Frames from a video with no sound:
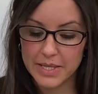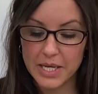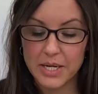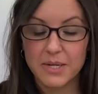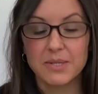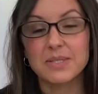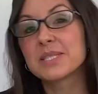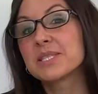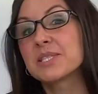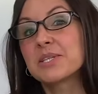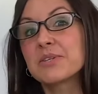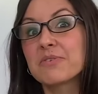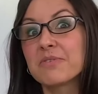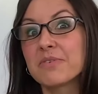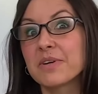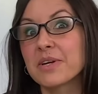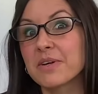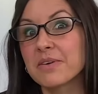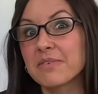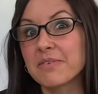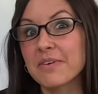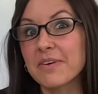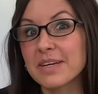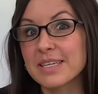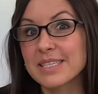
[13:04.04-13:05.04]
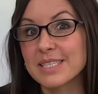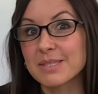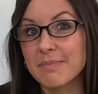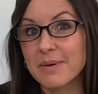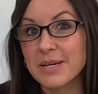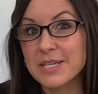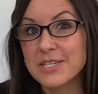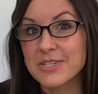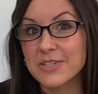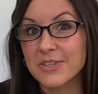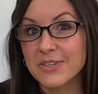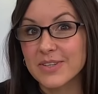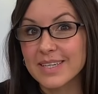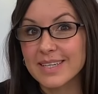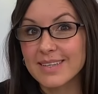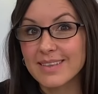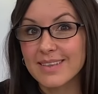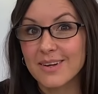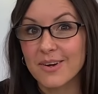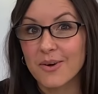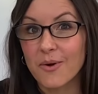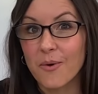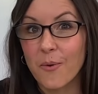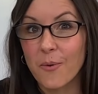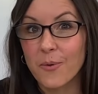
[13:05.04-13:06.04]
they are still very, very special in
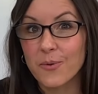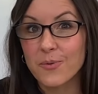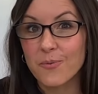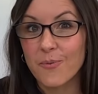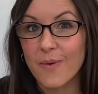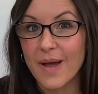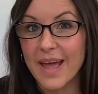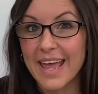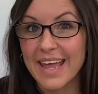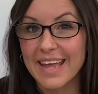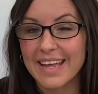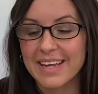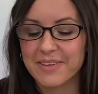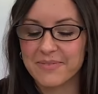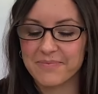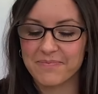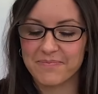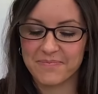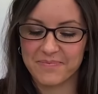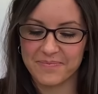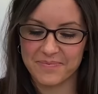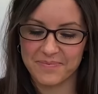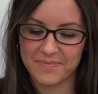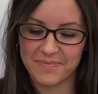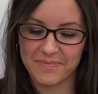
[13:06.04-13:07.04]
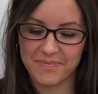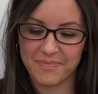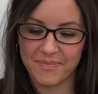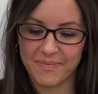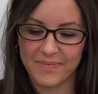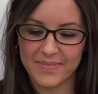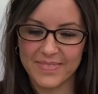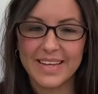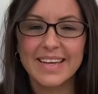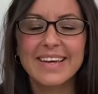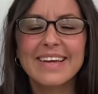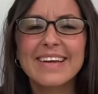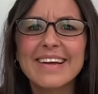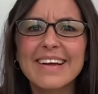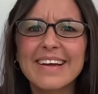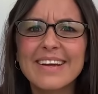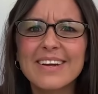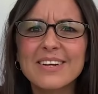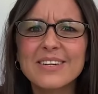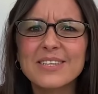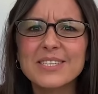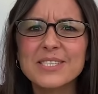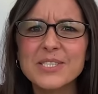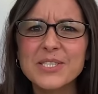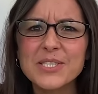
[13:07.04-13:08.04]
their own way.
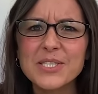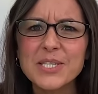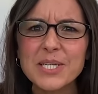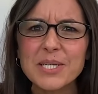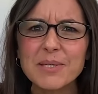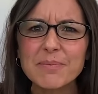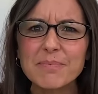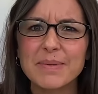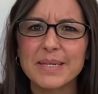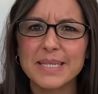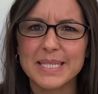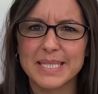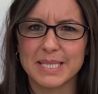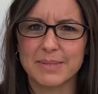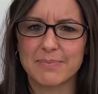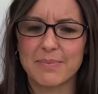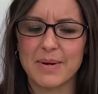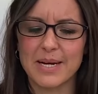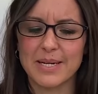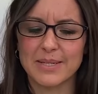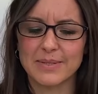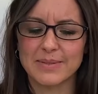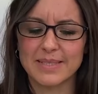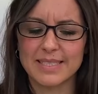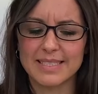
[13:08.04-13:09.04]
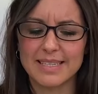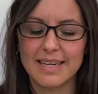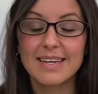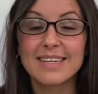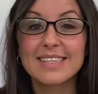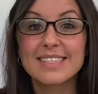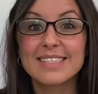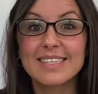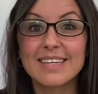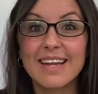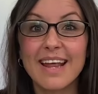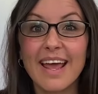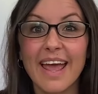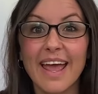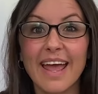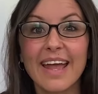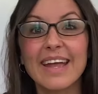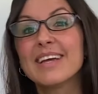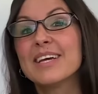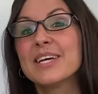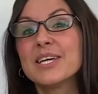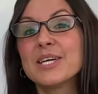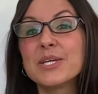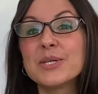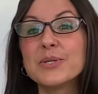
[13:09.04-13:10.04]
Good job, Big Sprouts.
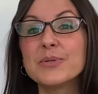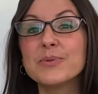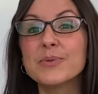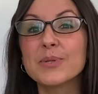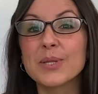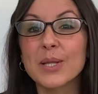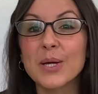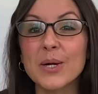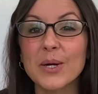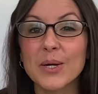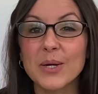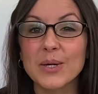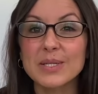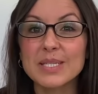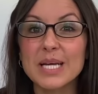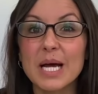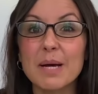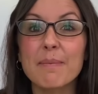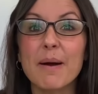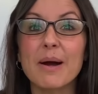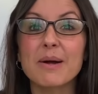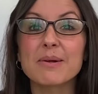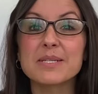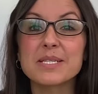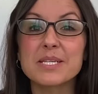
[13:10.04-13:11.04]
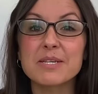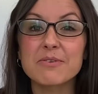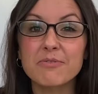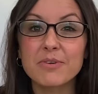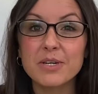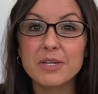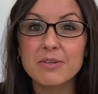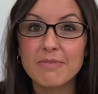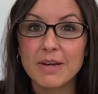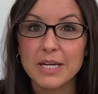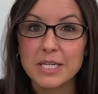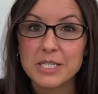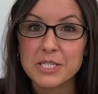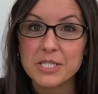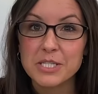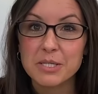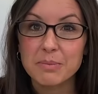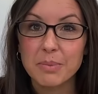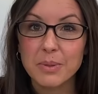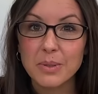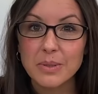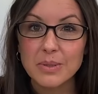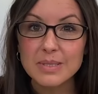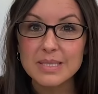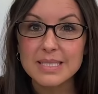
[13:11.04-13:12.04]
Today, you learned about different
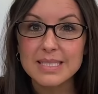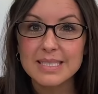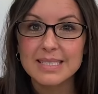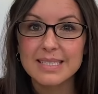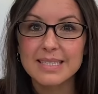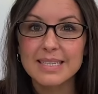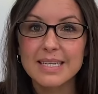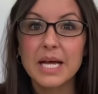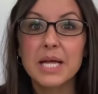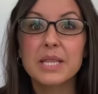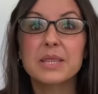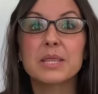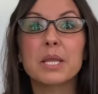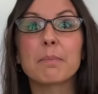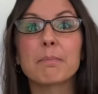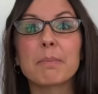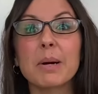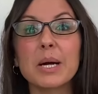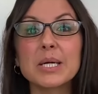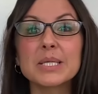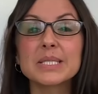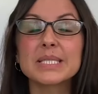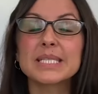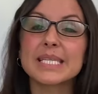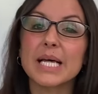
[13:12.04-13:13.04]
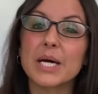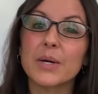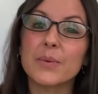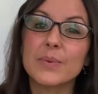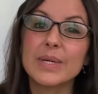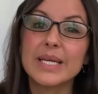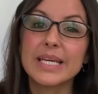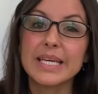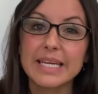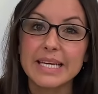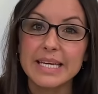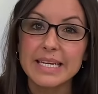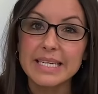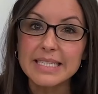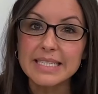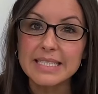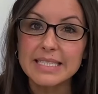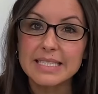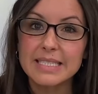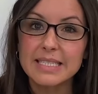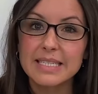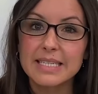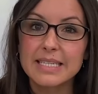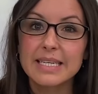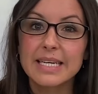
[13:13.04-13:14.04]
vegetables, the parts that we eat,
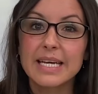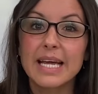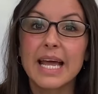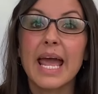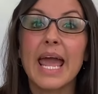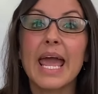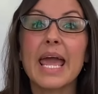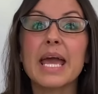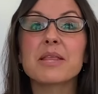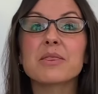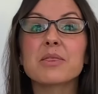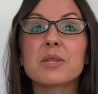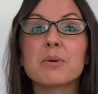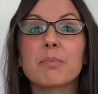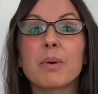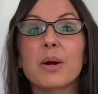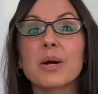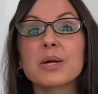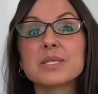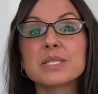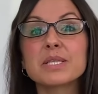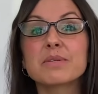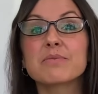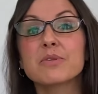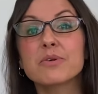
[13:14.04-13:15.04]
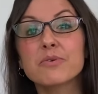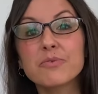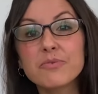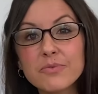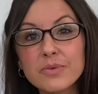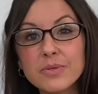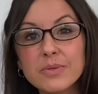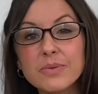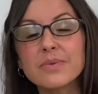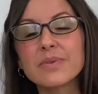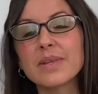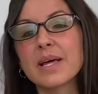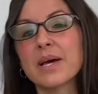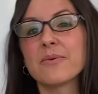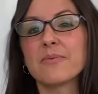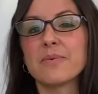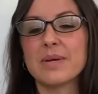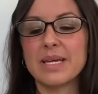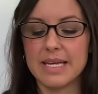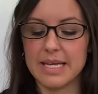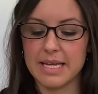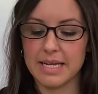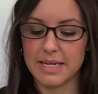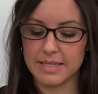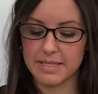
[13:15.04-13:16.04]
and the parts of the fruit that we
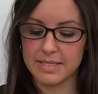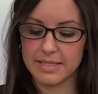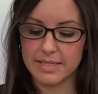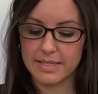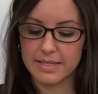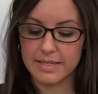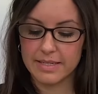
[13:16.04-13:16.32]
eat.